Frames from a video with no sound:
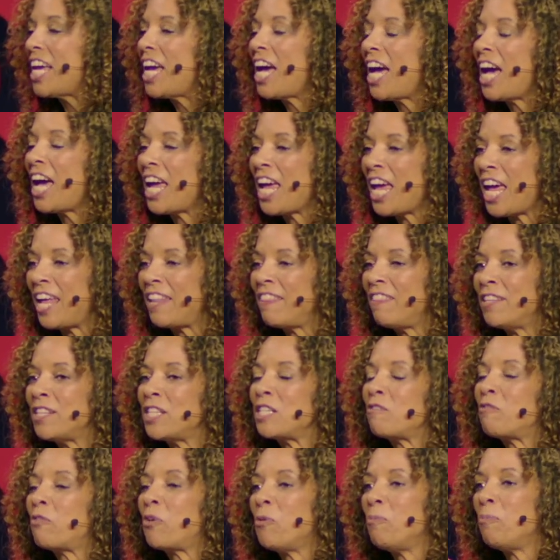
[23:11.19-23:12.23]
I had
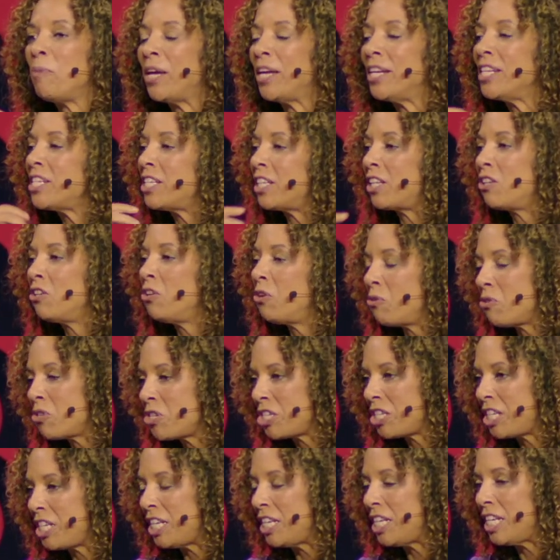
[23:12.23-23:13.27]
this romantic
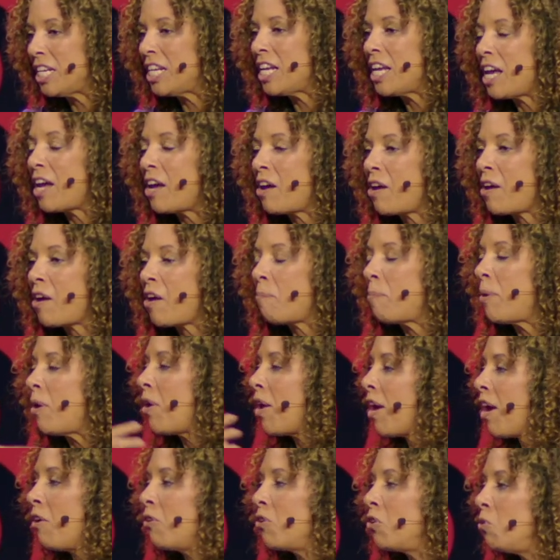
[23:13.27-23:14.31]
notion about
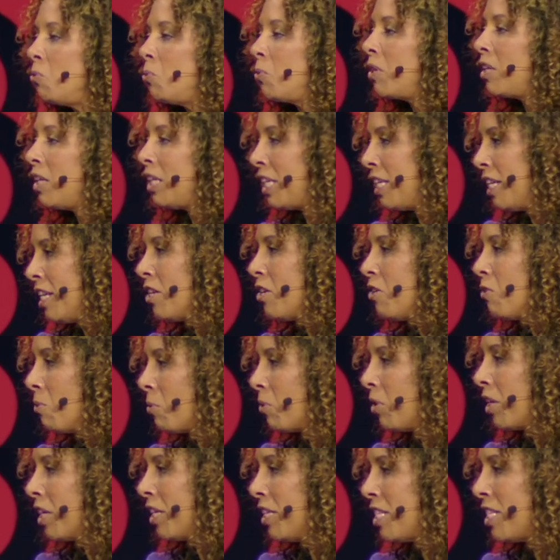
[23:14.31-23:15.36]
how you would lead an
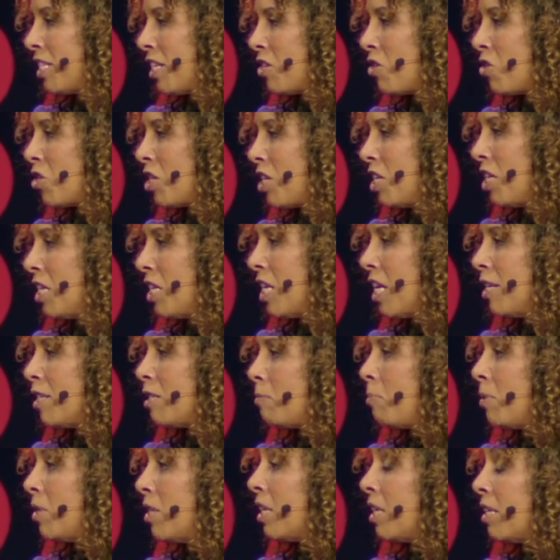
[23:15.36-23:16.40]
organization as
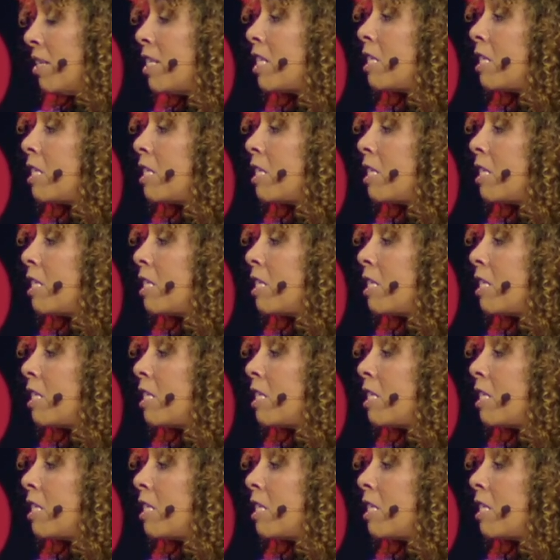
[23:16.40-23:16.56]
big and as